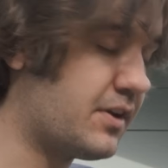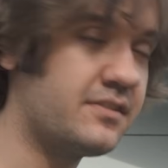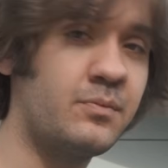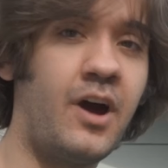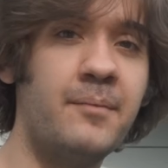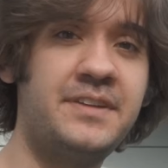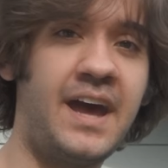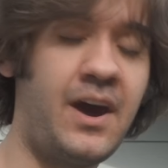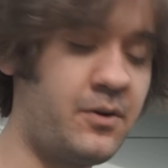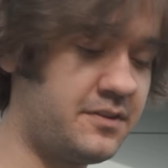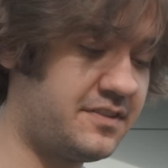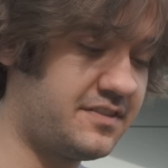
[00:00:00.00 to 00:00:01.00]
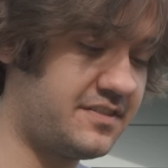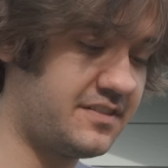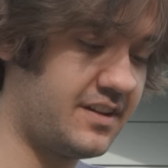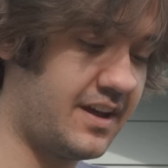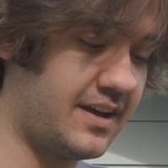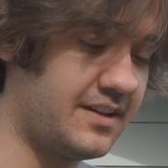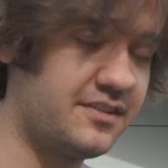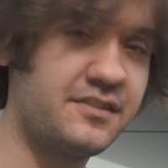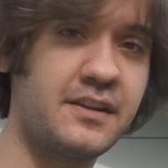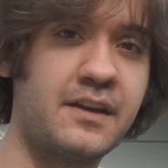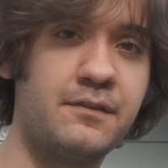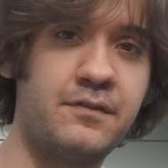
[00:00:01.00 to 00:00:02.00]
because Rob's house is
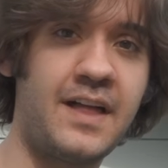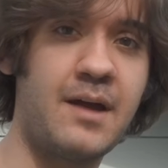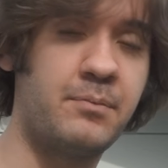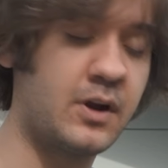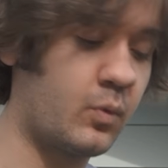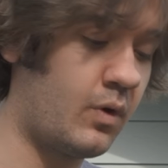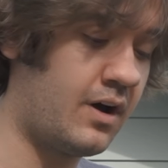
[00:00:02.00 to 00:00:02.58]
just like a flat brick